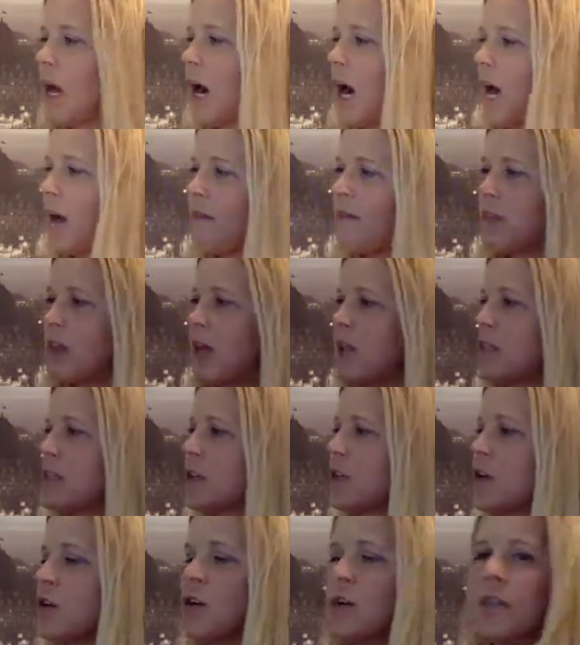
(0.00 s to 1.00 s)
I have lots
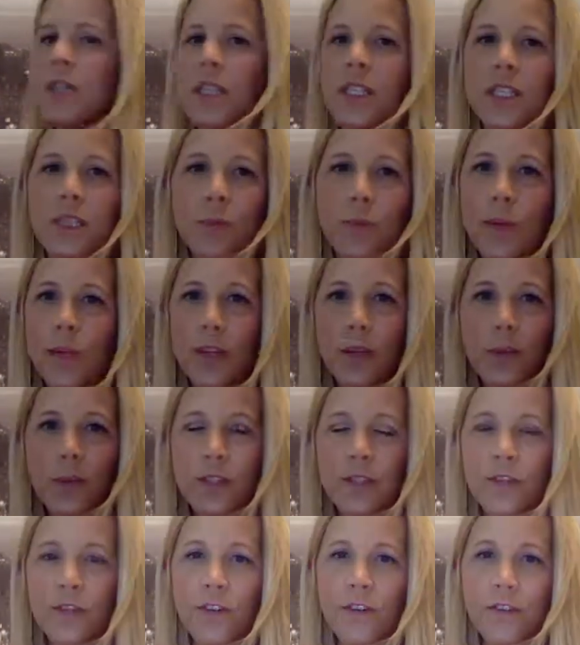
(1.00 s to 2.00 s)
of girls that just want to do
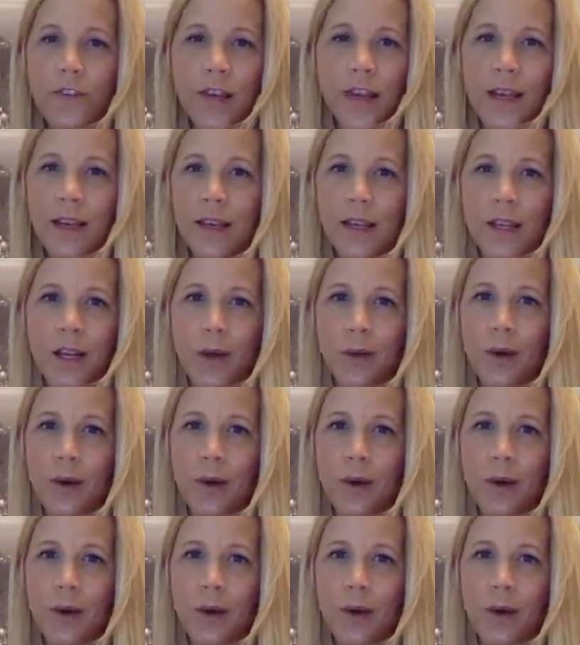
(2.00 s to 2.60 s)
this for fun,